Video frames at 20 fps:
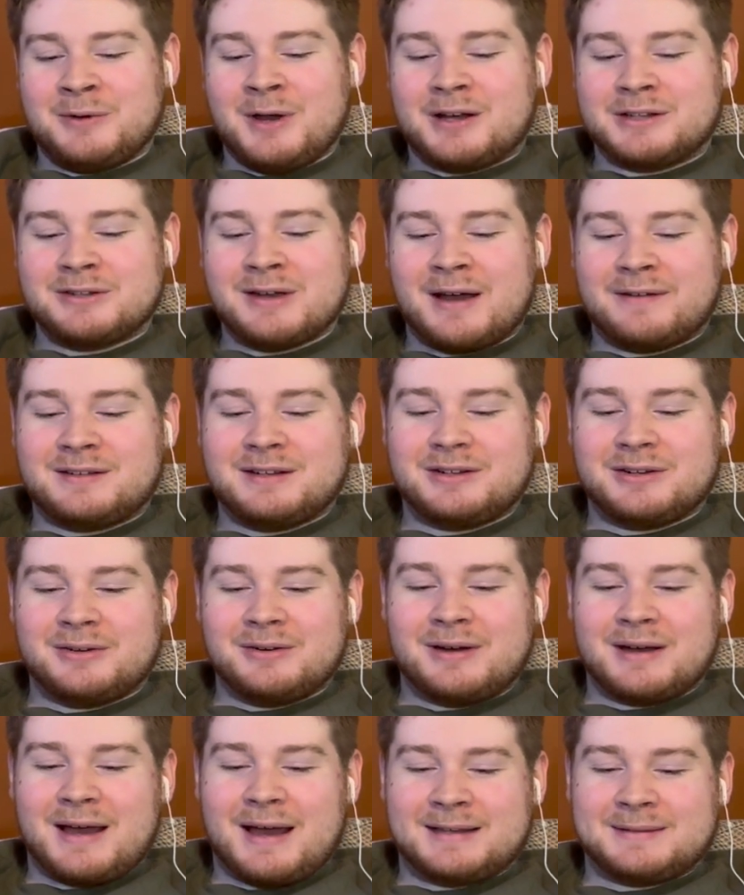we also have to
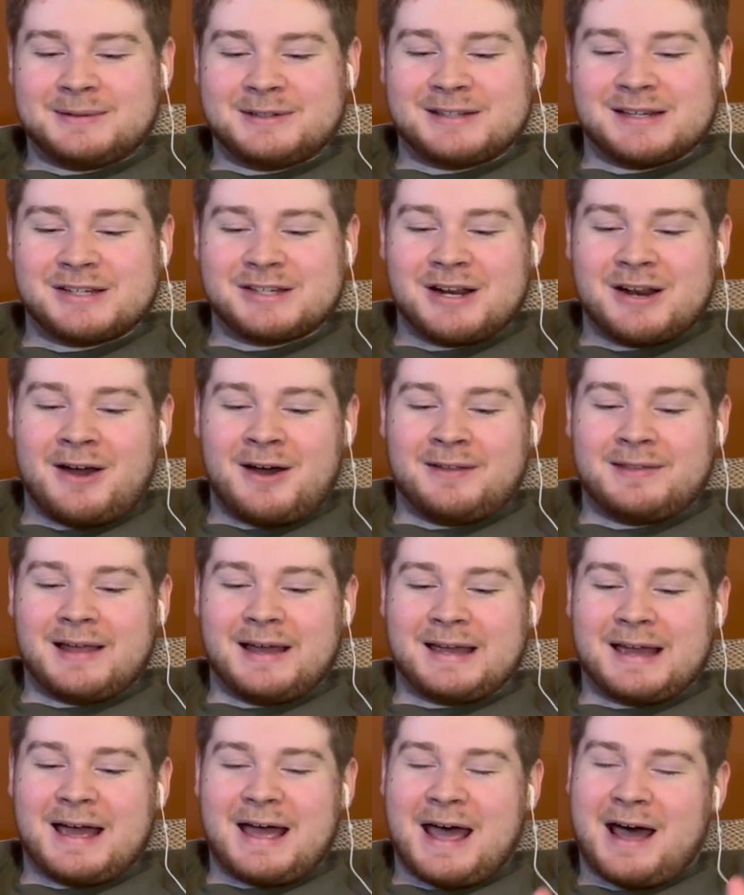do exposition
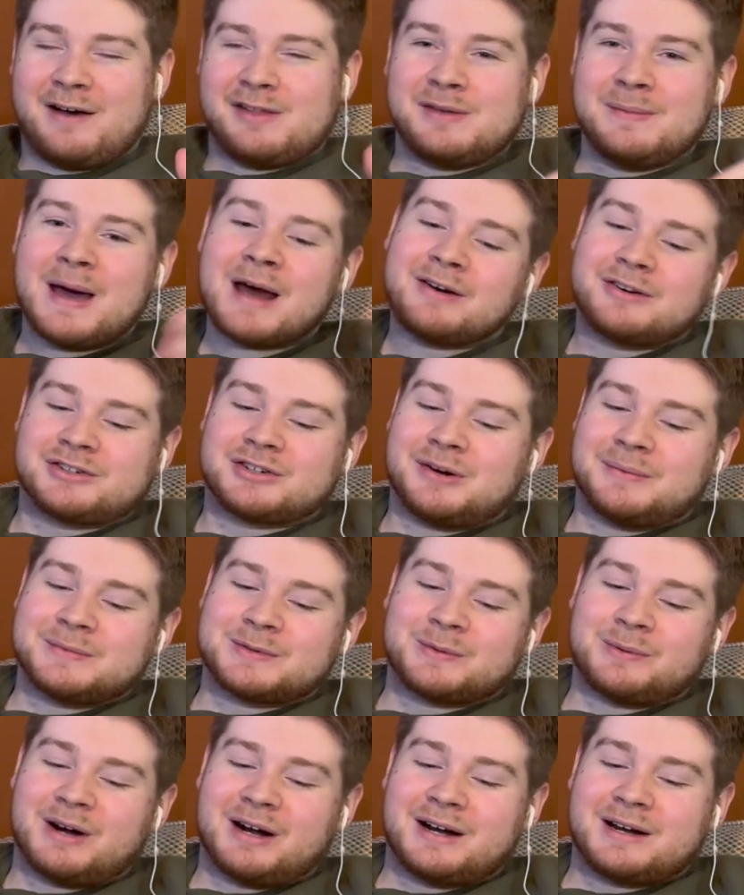on like how the battle
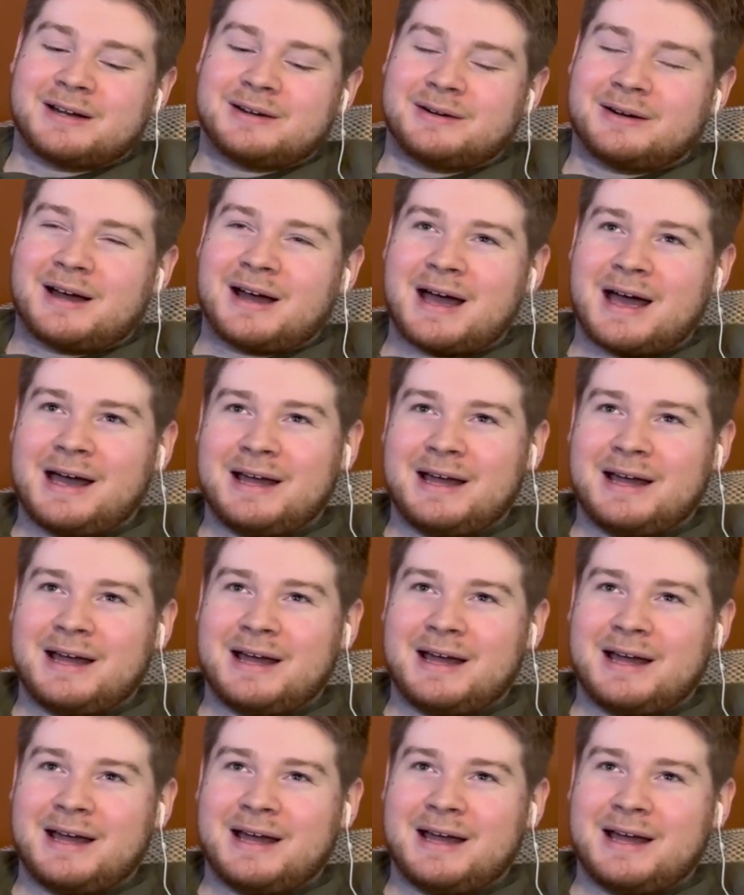drums work.